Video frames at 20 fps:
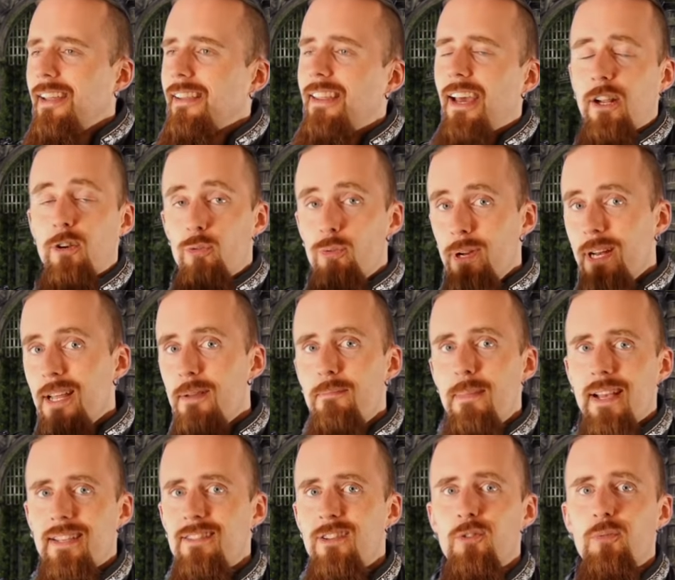that really
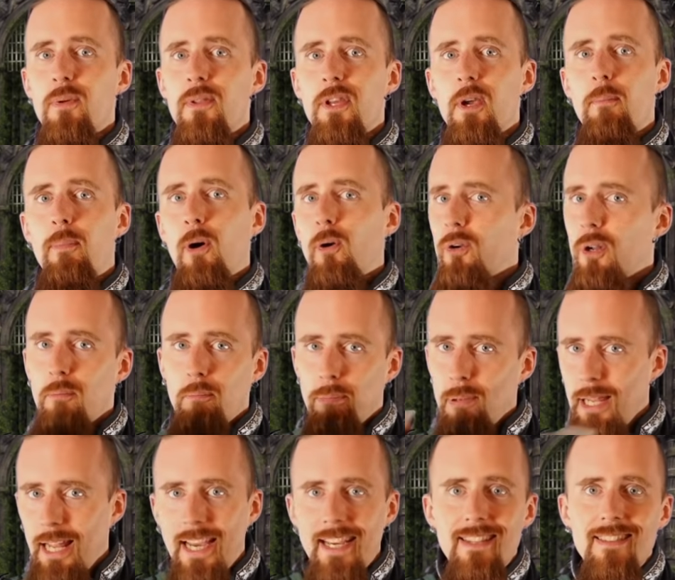messes with the opponent,
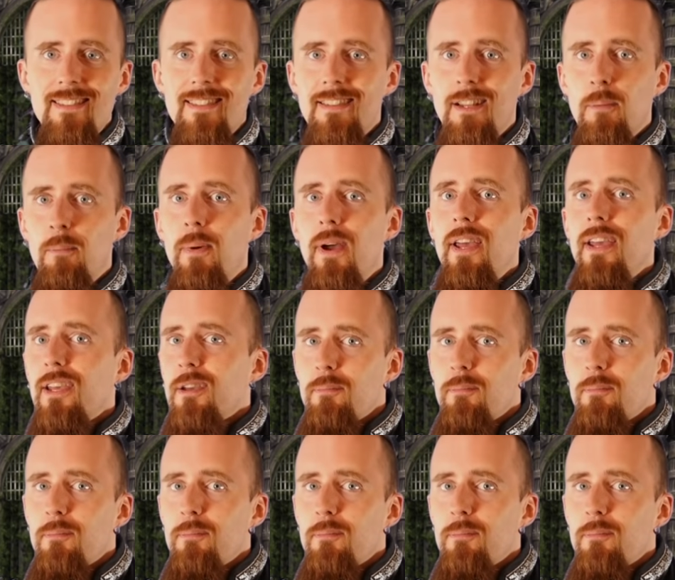blinds them,